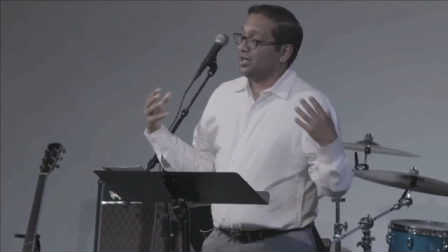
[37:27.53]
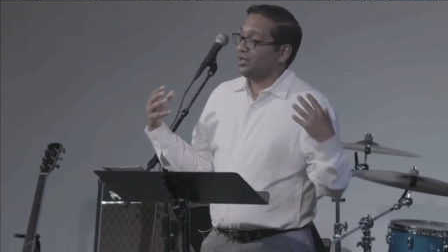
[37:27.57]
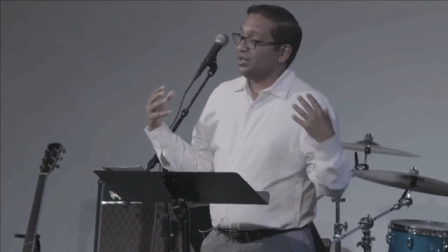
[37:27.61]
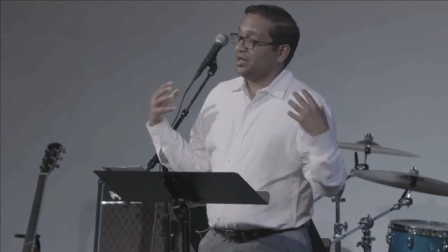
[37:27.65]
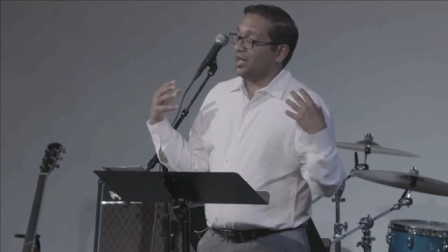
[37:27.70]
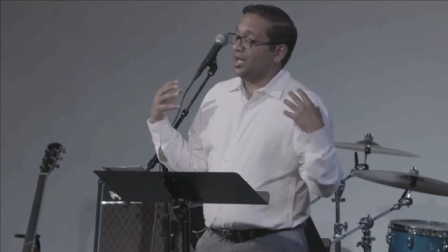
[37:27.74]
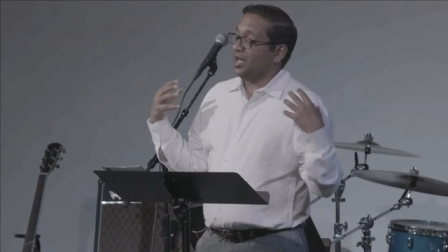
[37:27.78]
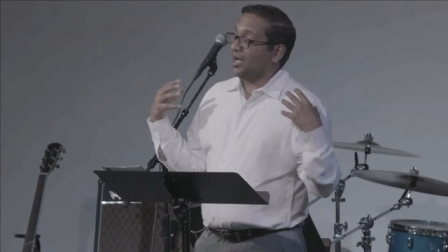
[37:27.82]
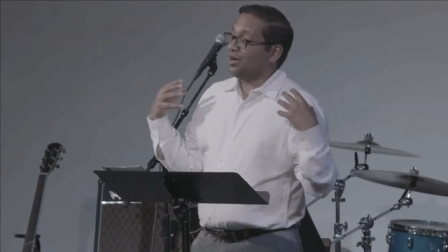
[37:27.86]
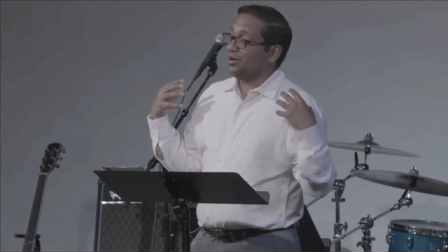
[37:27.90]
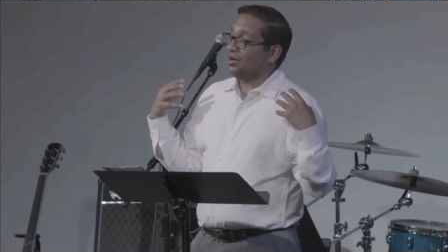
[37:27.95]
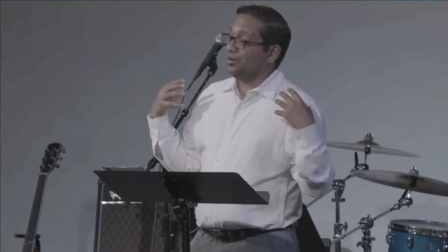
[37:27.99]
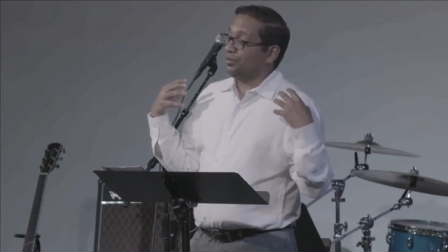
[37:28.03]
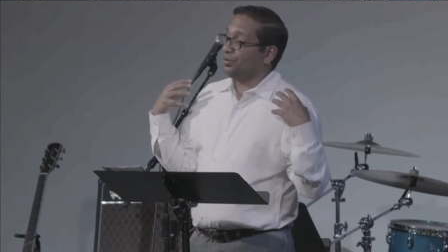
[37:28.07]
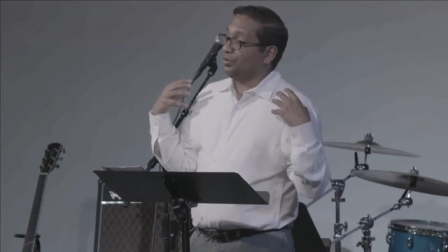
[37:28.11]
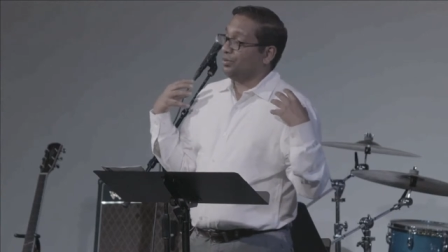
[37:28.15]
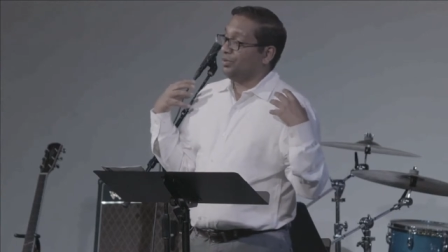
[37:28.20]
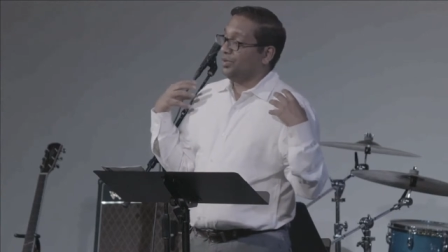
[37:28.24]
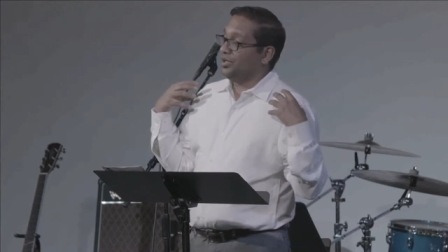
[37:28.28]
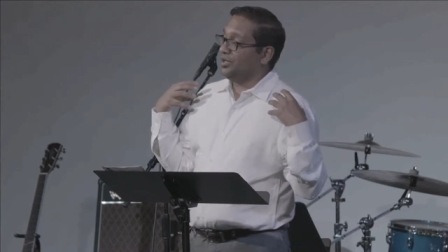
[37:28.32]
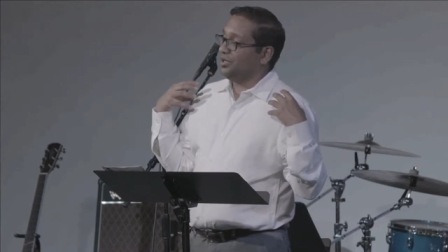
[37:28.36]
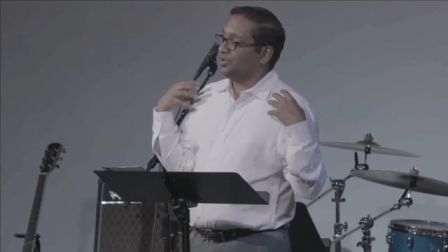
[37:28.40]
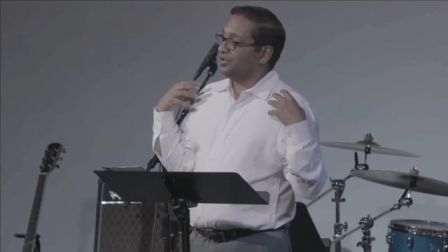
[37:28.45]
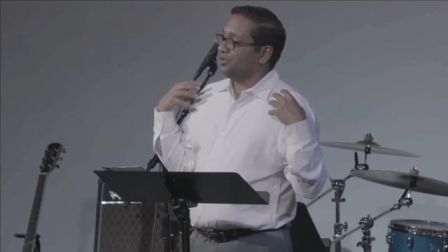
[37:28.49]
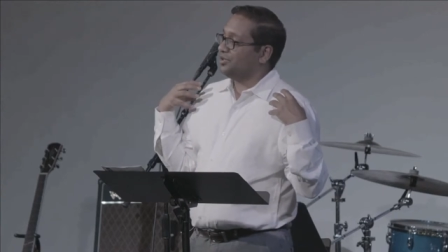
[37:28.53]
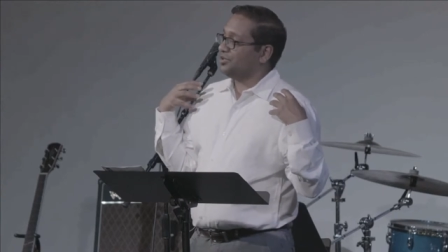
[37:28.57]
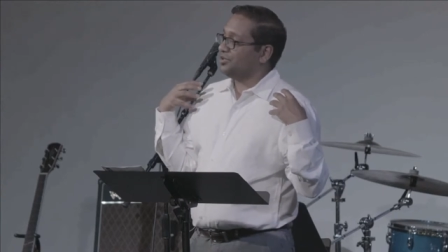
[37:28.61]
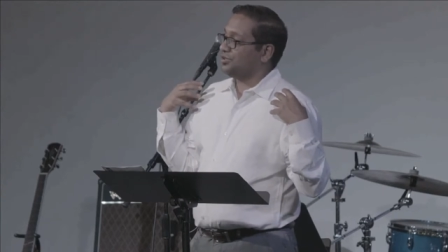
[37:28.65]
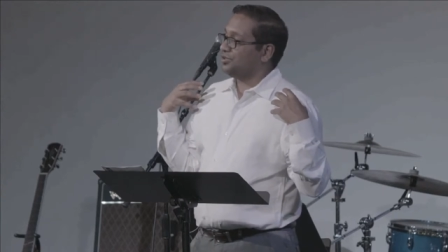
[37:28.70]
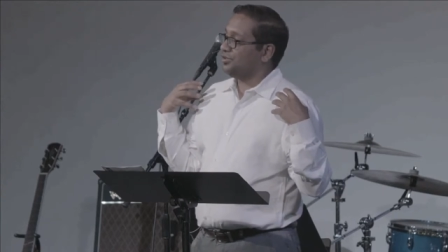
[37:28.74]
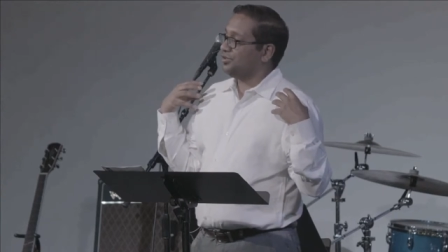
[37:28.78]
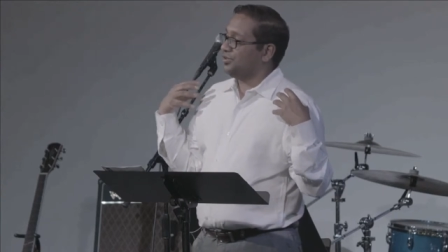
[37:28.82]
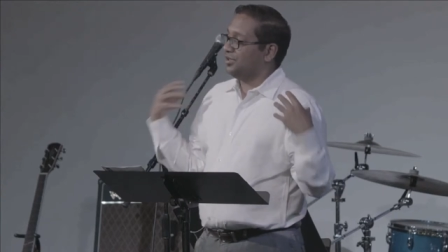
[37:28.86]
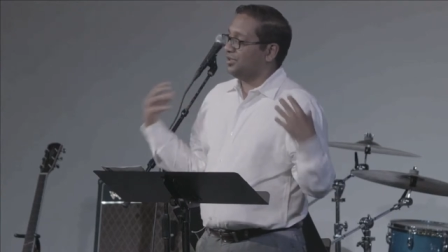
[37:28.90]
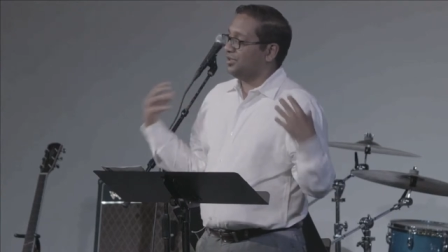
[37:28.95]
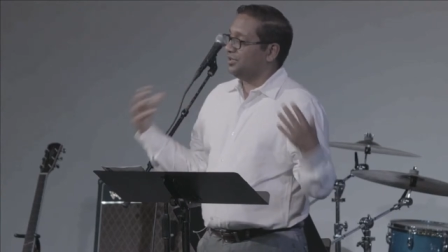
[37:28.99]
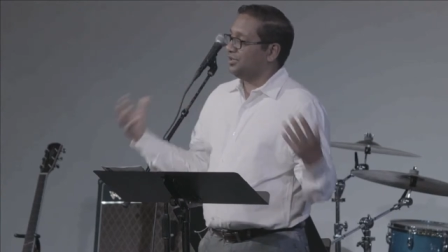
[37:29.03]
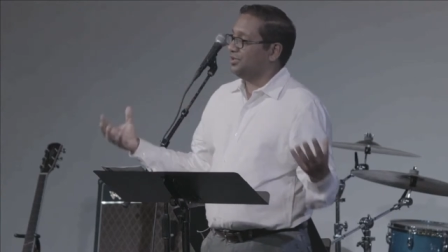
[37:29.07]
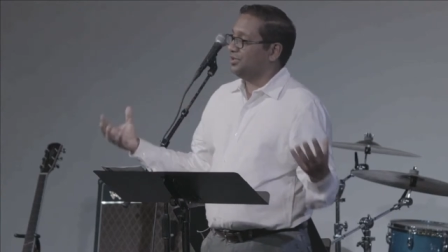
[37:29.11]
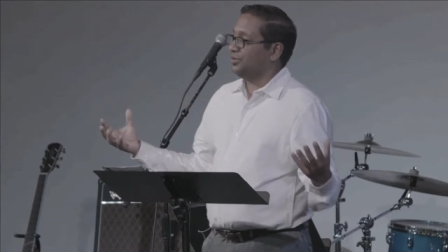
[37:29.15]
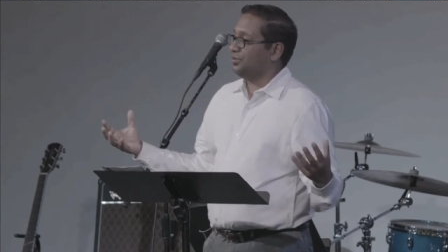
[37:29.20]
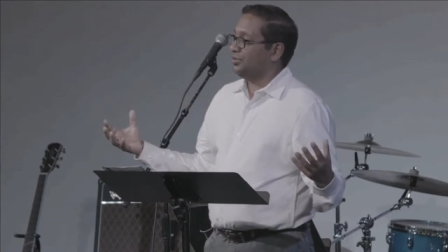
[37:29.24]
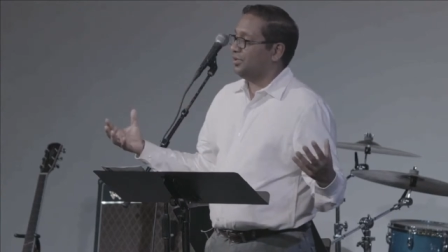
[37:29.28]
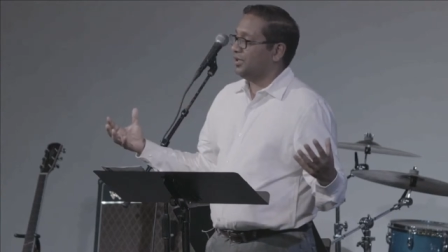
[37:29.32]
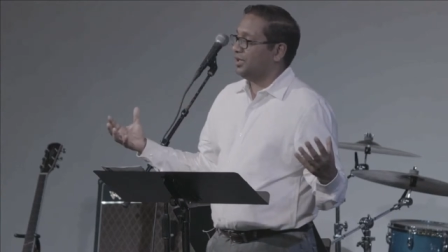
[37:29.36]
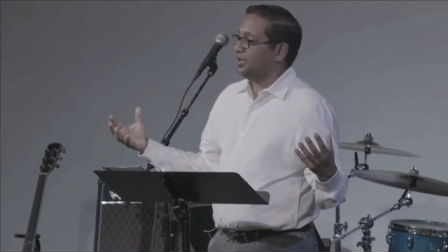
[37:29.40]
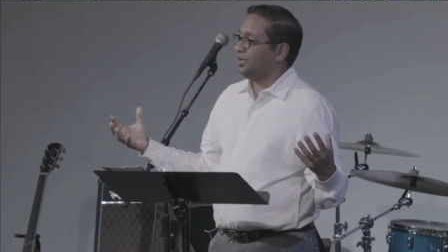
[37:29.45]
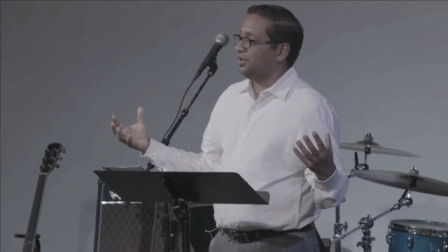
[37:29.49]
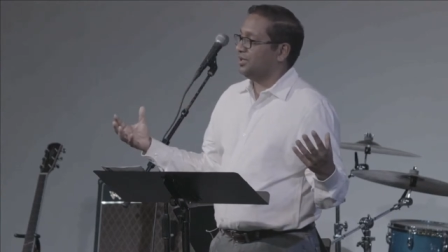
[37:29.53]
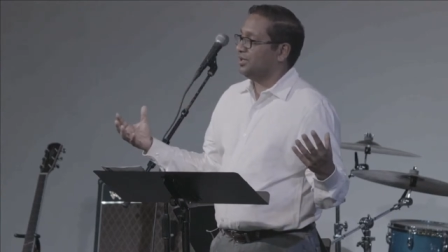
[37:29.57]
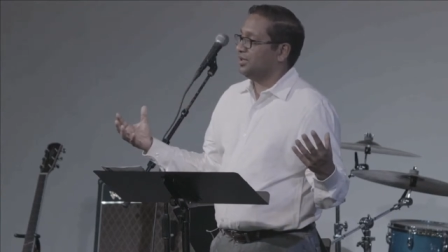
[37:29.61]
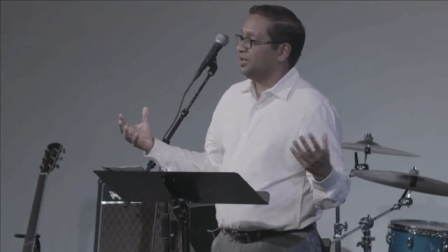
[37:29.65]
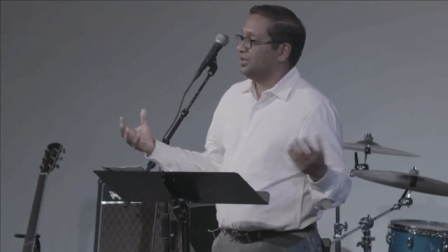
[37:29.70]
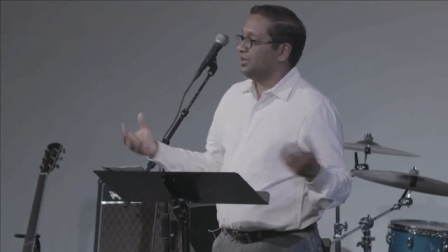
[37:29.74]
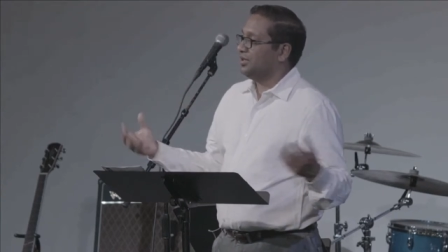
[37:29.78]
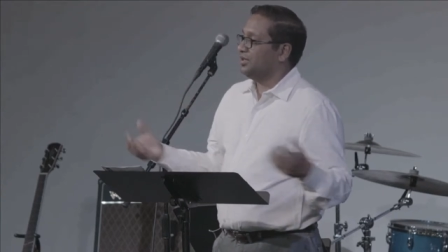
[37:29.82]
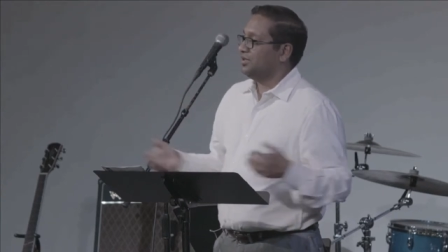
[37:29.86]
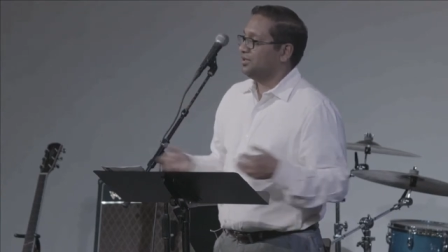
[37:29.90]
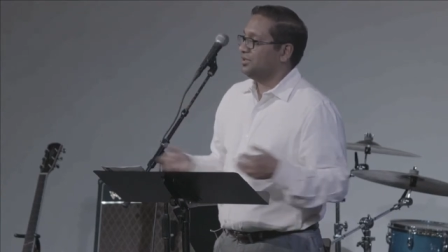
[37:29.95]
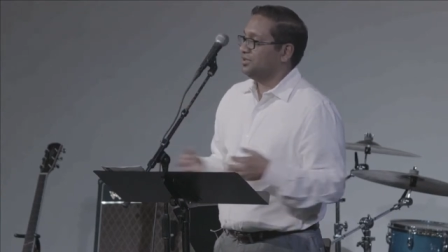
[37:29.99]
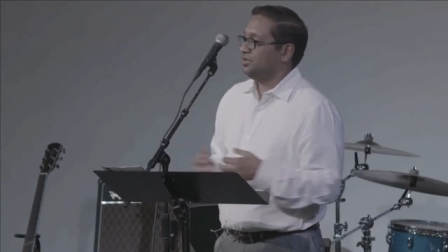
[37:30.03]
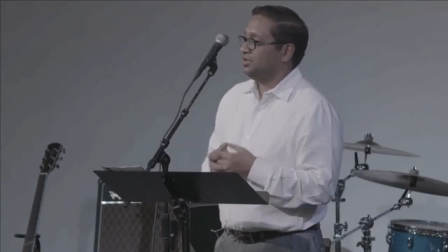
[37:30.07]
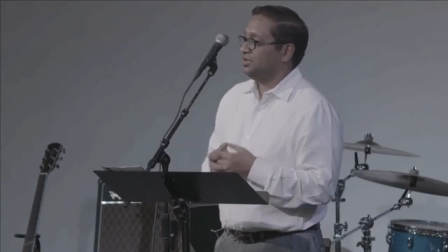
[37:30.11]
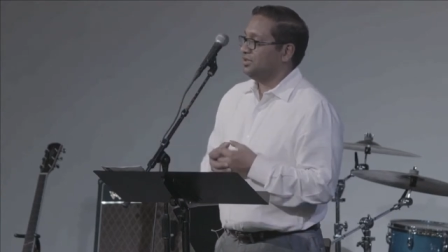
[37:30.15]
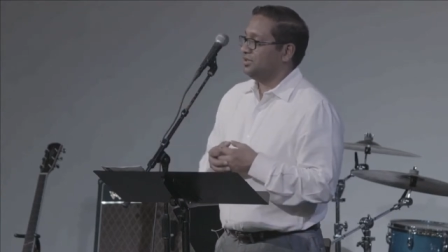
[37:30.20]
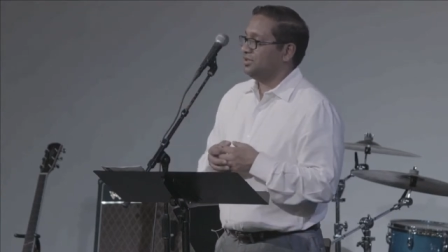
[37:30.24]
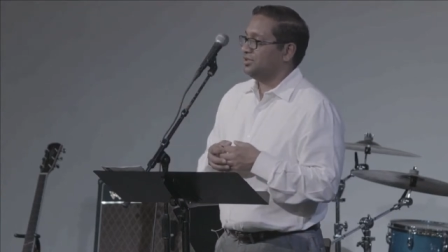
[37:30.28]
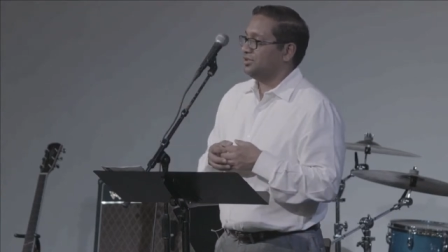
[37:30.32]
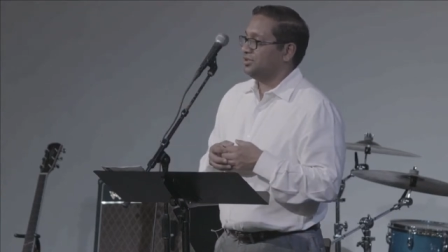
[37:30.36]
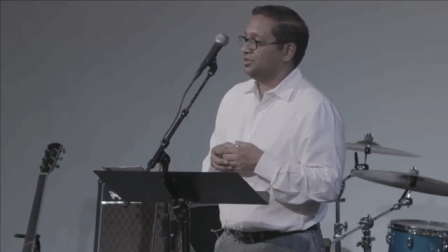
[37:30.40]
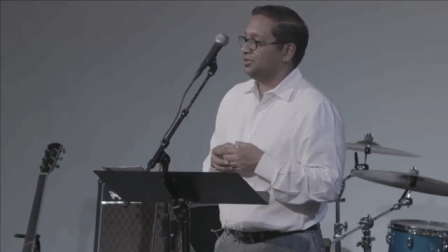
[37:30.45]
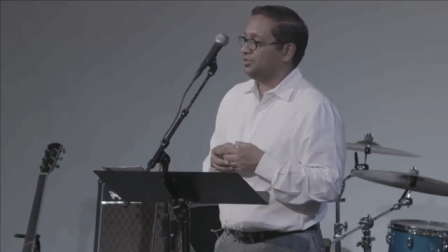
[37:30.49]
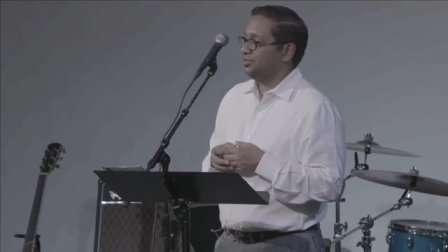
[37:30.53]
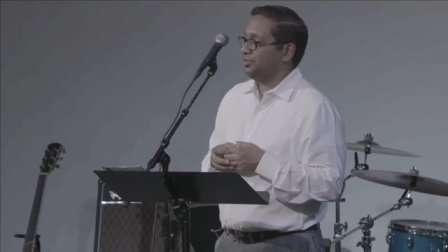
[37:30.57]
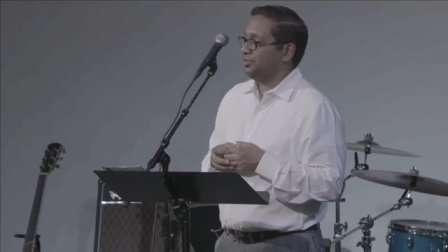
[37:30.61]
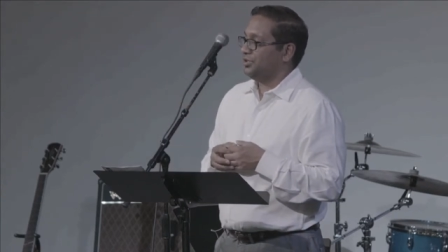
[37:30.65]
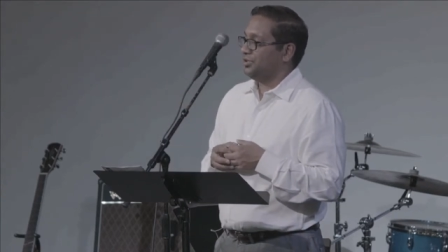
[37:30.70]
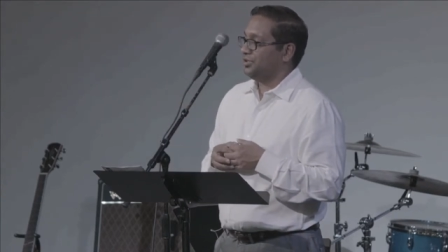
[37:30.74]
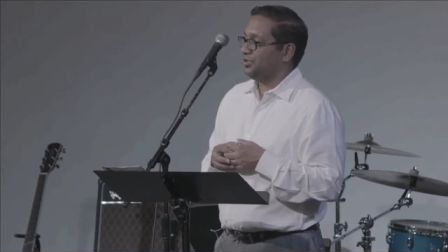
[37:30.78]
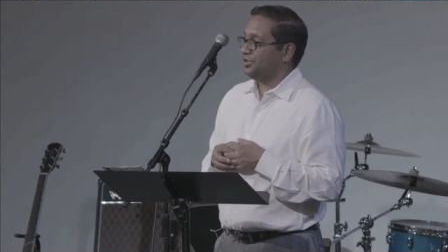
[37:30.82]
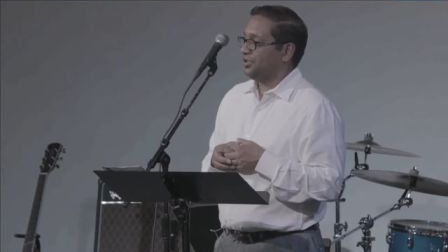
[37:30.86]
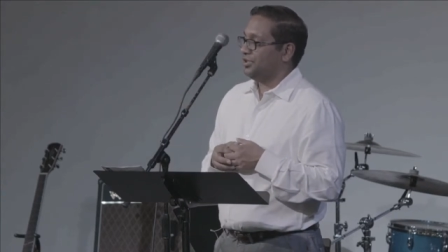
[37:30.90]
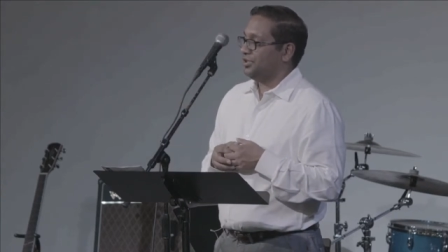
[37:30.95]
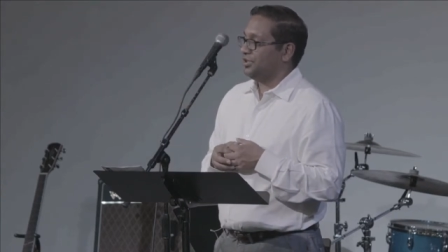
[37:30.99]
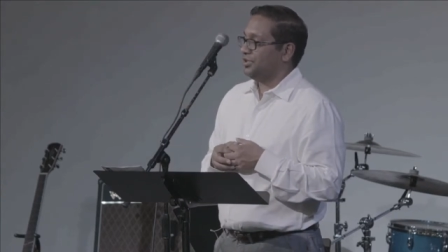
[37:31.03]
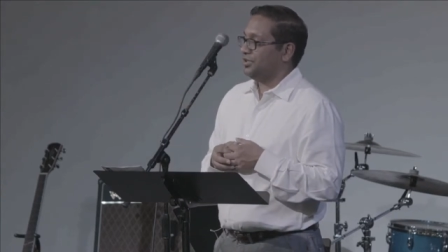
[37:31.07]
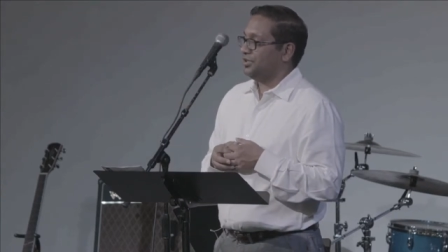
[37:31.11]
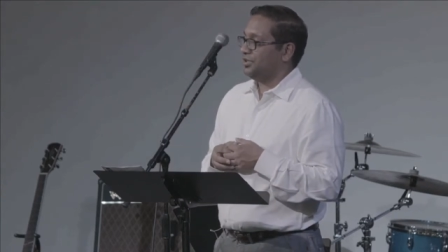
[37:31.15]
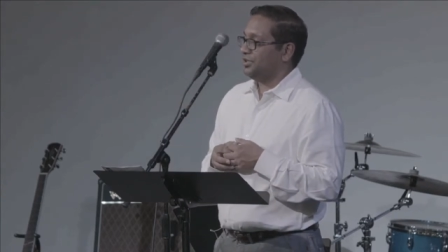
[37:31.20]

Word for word: now we are treated the way Jesus should be treated.